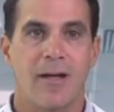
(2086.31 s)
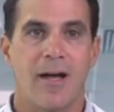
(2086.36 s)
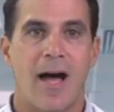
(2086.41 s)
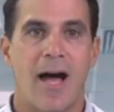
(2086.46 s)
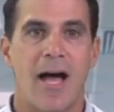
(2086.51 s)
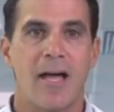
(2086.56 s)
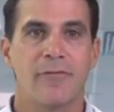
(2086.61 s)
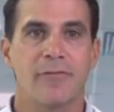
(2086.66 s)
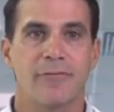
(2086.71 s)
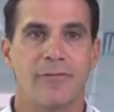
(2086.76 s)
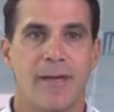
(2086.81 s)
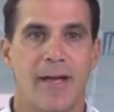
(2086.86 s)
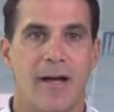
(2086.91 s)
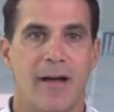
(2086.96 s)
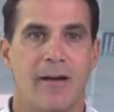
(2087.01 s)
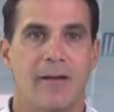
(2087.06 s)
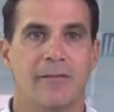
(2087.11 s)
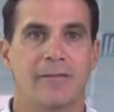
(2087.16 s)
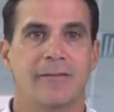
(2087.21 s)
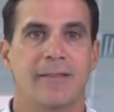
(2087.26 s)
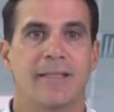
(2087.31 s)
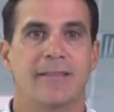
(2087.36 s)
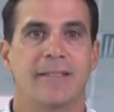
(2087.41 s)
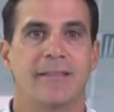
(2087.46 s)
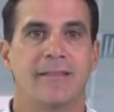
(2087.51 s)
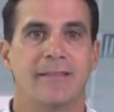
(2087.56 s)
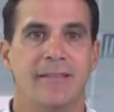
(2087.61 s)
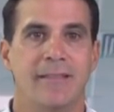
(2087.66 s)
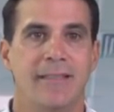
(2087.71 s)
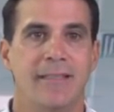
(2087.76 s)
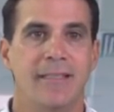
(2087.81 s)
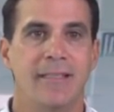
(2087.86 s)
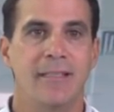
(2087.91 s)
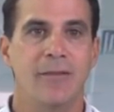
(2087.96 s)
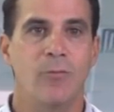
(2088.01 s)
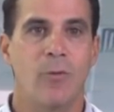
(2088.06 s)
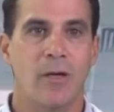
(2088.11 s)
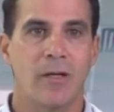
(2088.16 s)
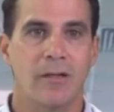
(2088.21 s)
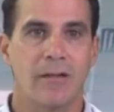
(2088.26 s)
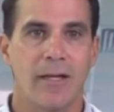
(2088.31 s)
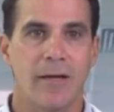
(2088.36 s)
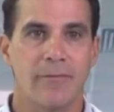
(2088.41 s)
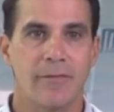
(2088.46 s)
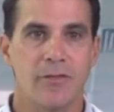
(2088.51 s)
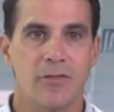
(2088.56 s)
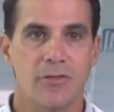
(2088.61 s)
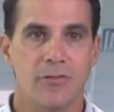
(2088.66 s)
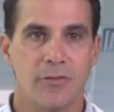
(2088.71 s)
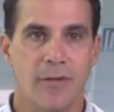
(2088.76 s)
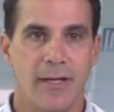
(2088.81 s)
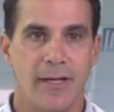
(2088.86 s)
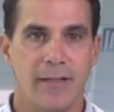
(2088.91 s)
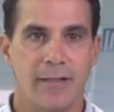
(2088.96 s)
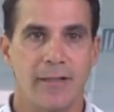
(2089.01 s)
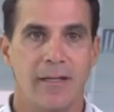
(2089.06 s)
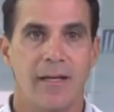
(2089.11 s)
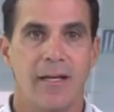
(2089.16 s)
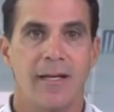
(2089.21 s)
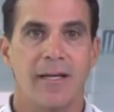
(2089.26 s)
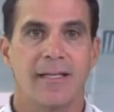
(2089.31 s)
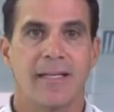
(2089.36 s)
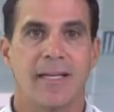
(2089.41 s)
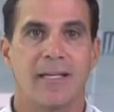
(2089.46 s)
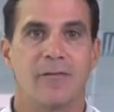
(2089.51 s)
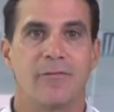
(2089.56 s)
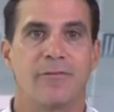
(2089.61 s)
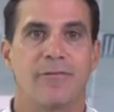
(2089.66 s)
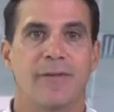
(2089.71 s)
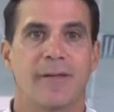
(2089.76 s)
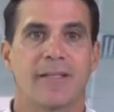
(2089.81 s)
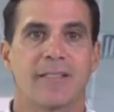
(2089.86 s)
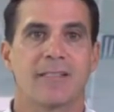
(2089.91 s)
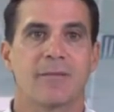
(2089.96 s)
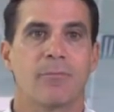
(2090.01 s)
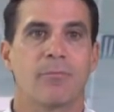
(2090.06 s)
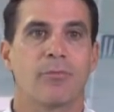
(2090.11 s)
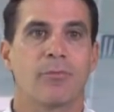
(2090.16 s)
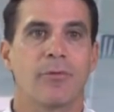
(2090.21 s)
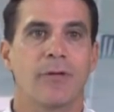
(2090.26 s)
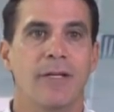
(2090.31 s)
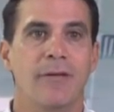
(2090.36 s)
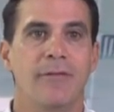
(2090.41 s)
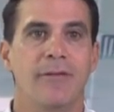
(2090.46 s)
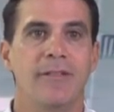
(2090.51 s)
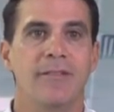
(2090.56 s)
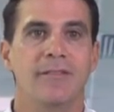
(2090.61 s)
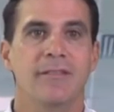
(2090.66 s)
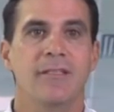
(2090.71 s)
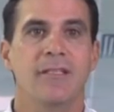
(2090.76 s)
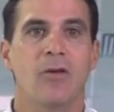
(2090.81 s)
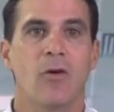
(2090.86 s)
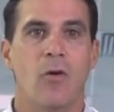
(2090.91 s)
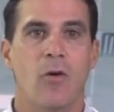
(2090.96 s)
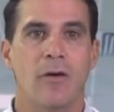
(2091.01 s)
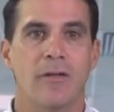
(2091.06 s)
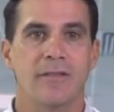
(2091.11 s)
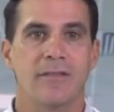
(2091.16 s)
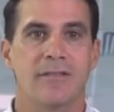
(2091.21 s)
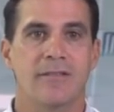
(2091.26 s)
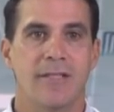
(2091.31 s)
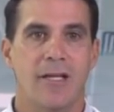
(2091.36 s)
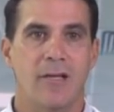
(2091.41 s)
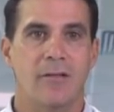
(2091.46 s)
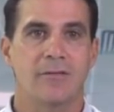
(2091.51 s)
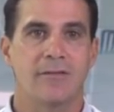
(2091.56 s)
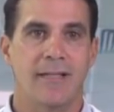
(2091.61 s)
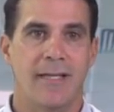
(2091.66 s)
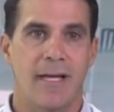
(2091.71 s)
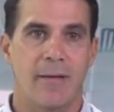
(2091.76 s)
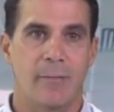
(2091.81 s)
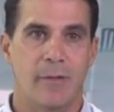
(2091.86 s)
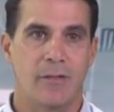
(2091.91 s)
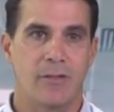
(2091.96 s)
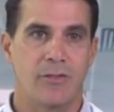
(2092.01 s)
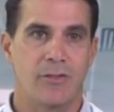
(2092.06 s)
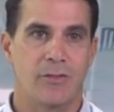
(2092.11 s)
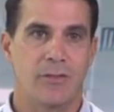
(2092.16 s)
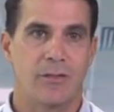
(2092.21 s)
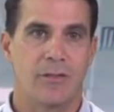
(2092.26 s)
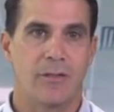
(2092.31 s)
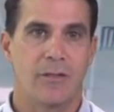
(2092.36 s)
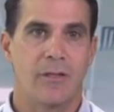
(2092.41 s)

I found that the DE111 strain can fix previously caused cell damage.